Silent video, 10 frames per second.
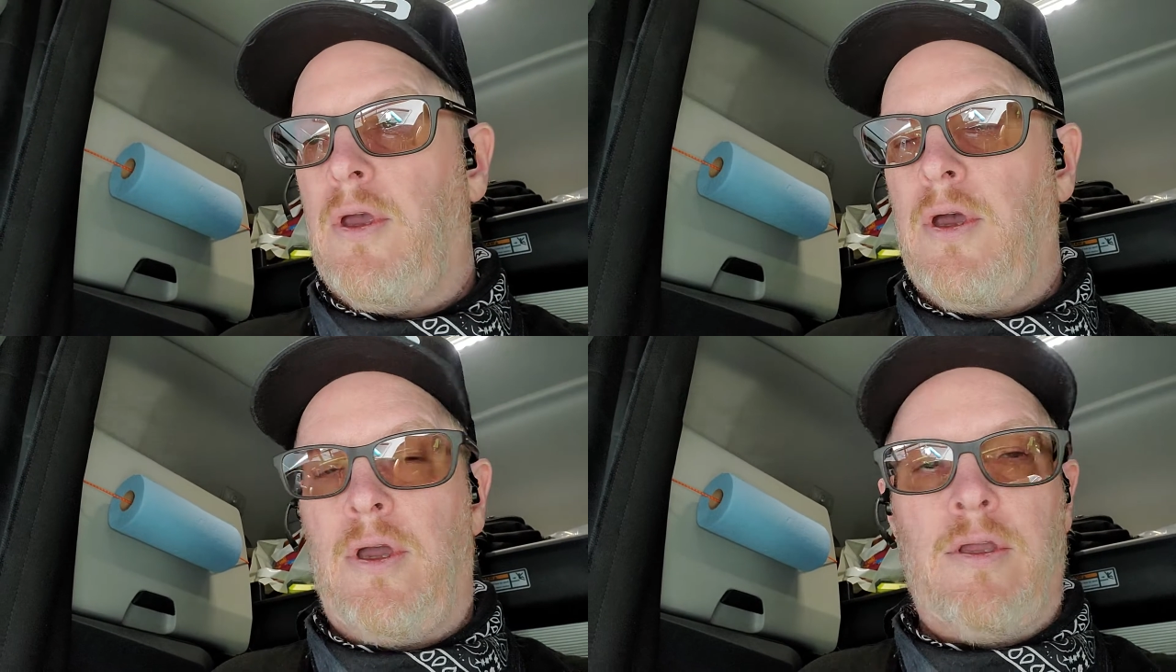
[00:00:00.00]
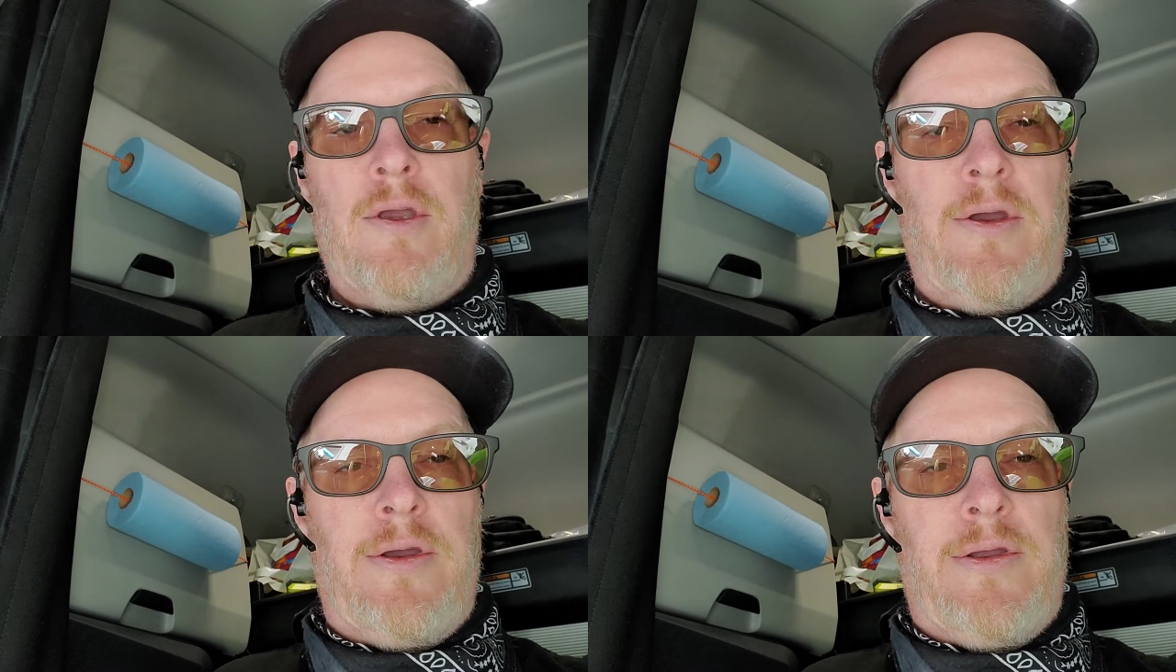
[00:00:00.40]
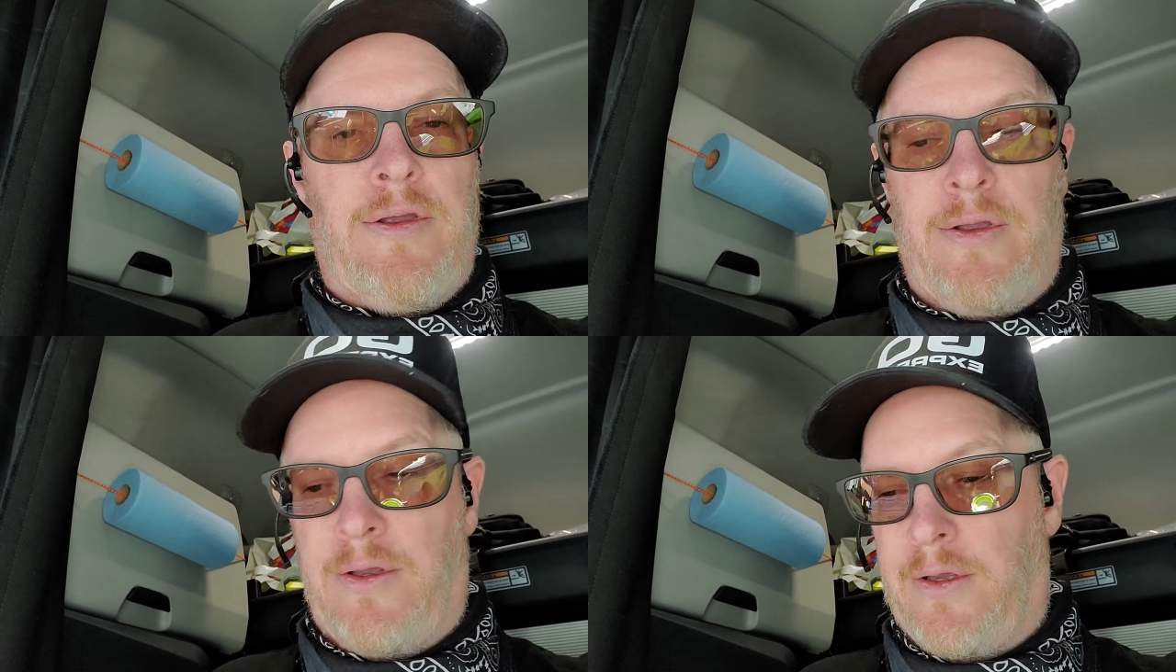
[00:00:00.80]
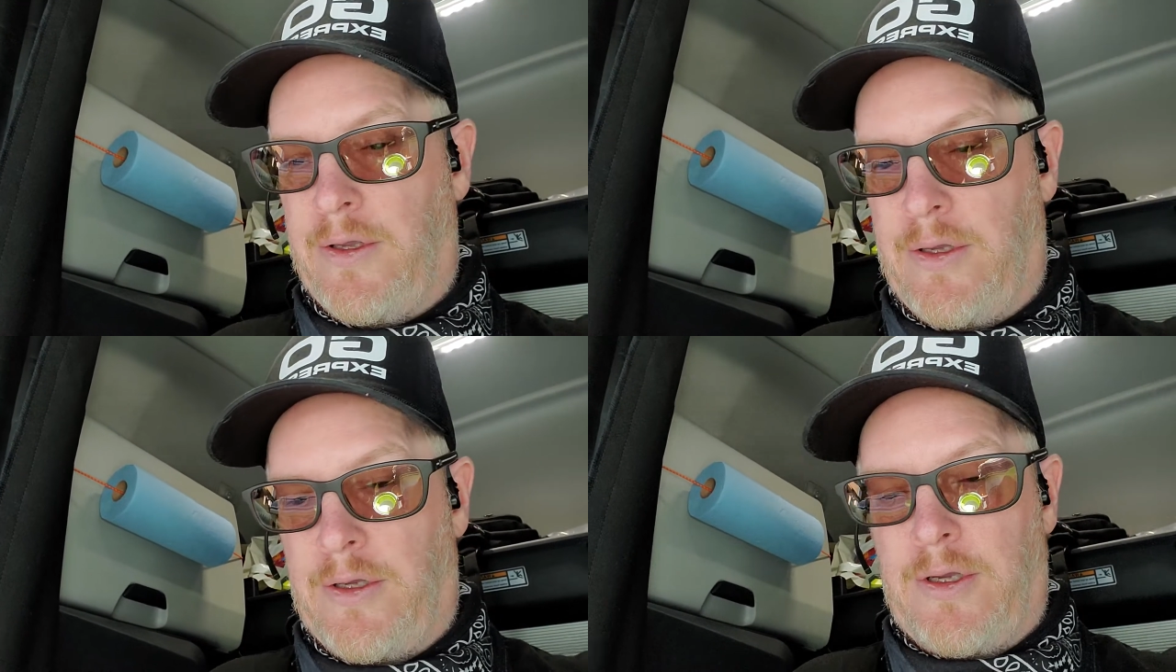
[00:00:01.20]
I uh,
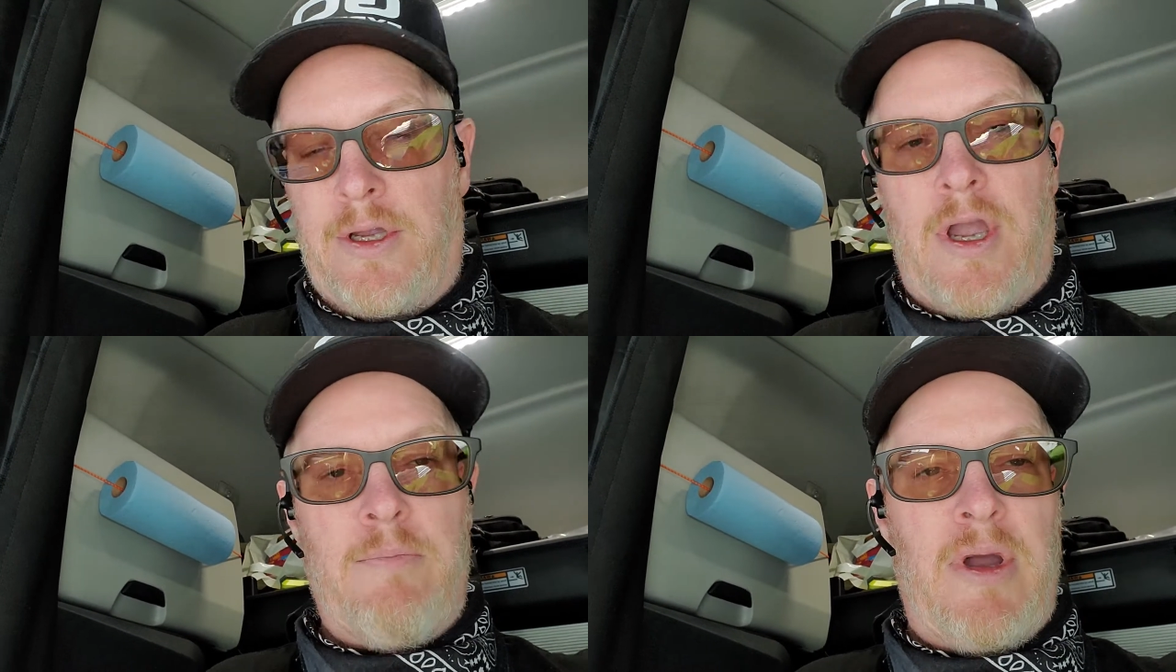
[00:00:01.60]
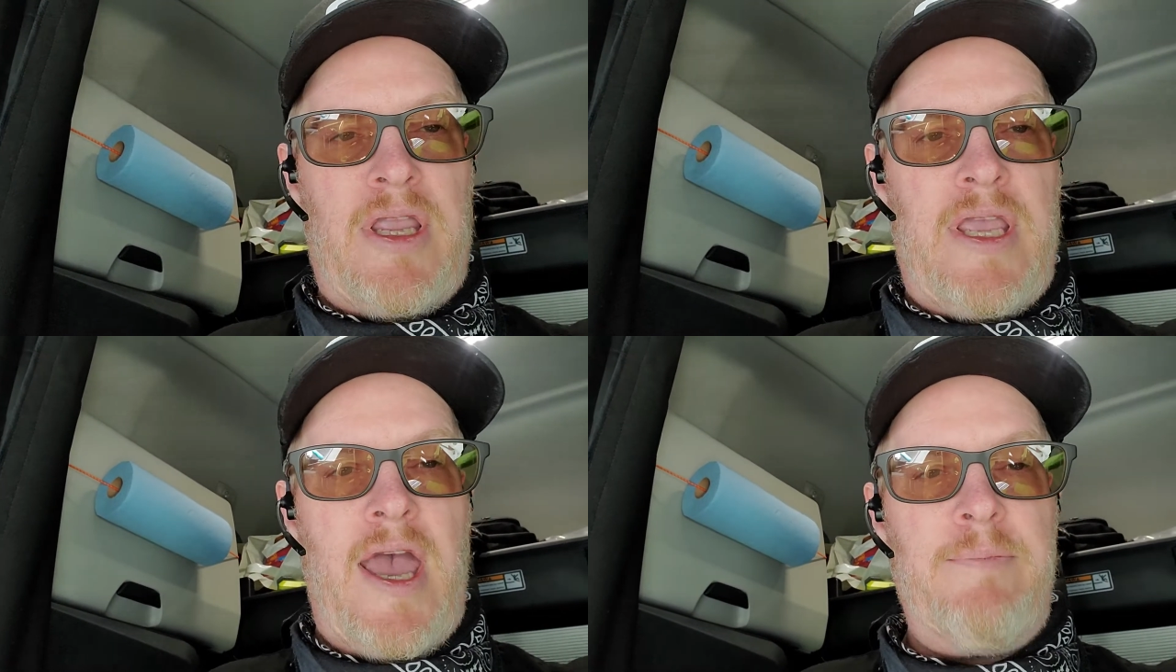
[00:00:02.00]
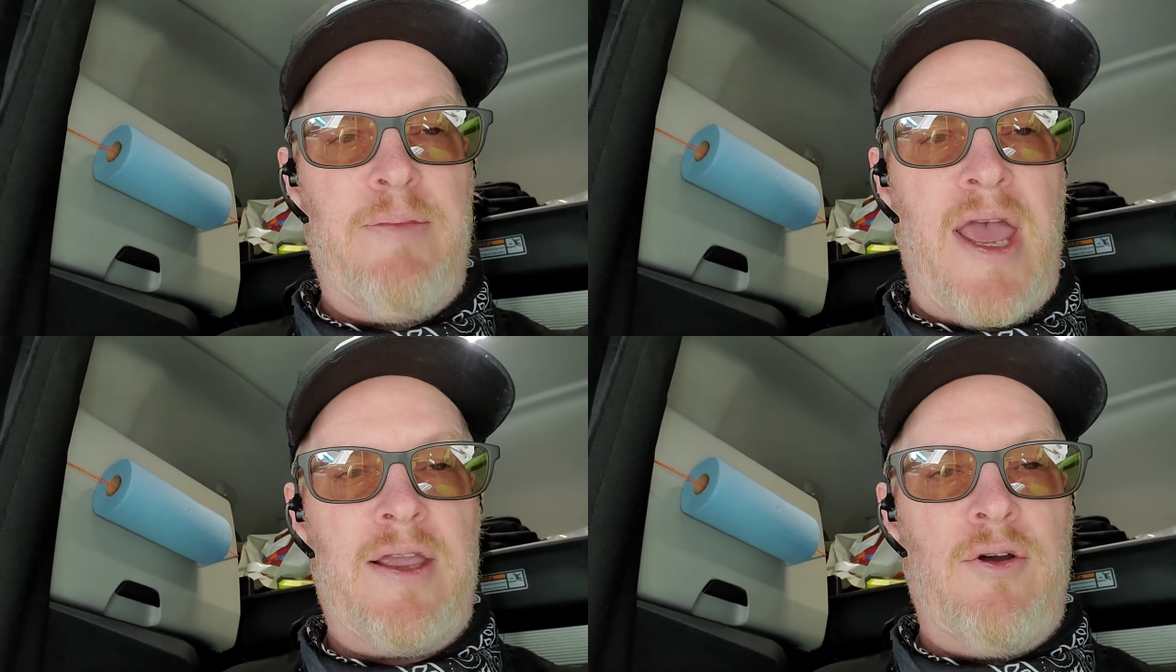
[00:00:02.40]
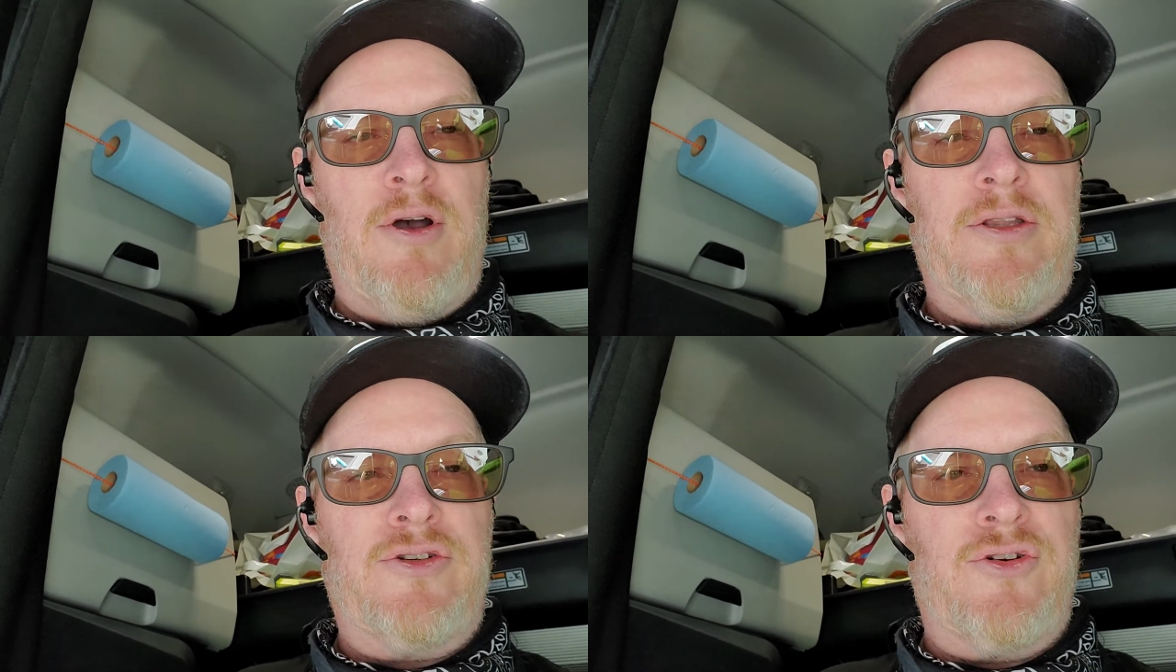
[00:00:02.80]
got my cat back
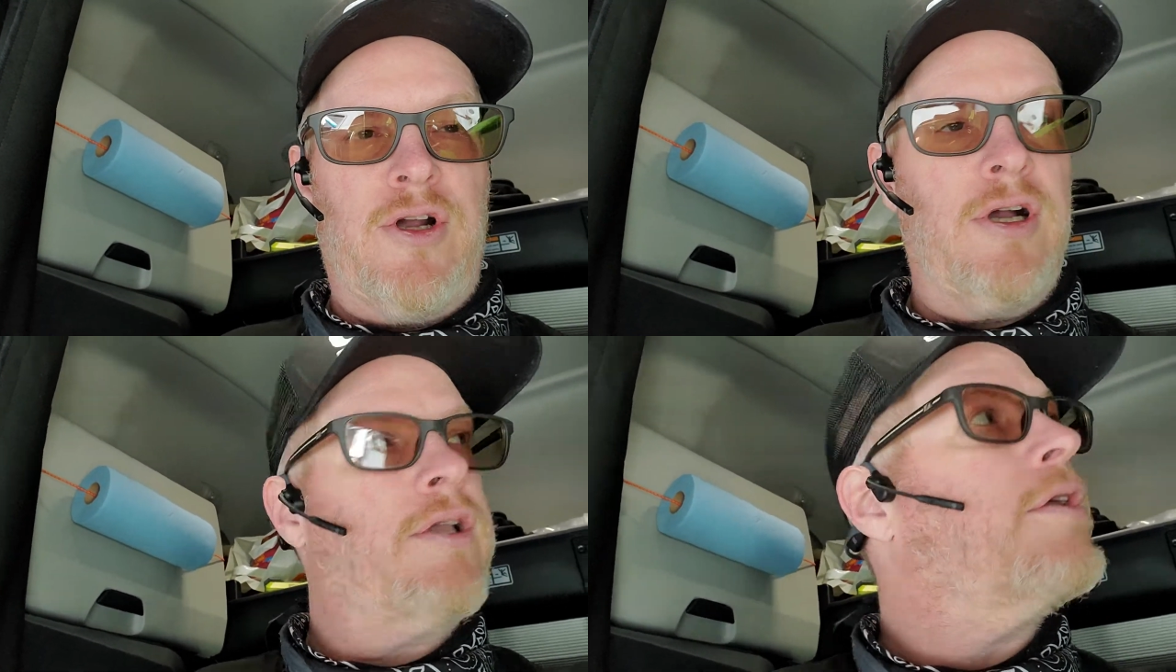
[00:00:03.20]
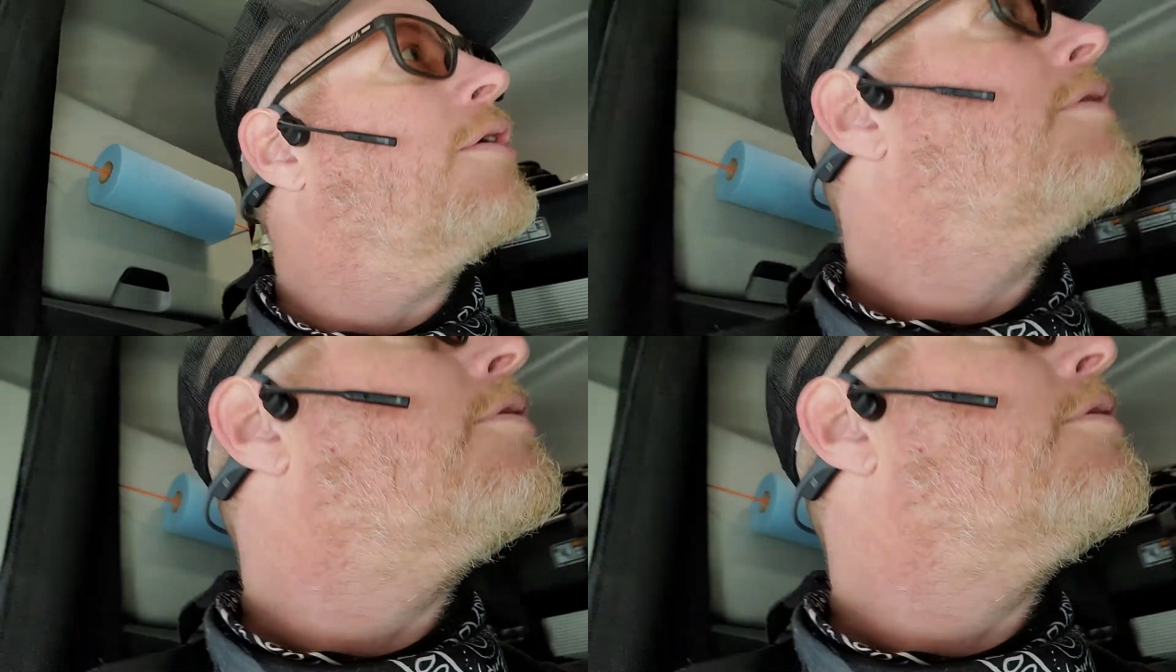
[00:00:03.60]
on the truck.